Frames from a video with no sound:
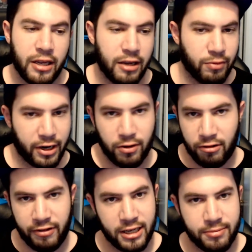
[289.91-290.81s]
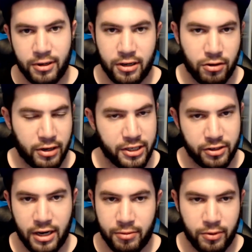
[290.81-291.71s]
Even when I go on Facebook or
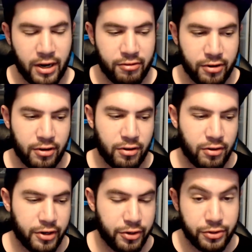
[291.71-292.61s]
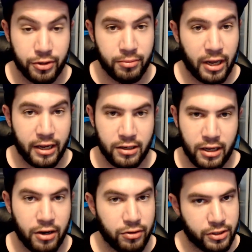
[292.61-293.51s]
Instagram or whatever or YouTube, like,
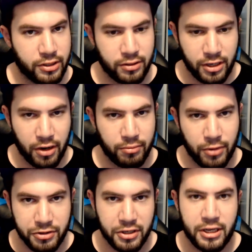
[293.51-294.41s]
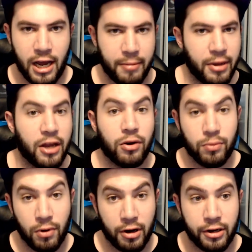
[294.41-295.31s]
it'll most of the time it'll
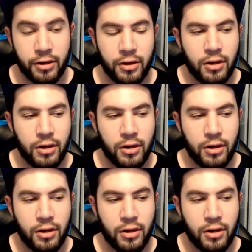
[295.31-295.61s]
work.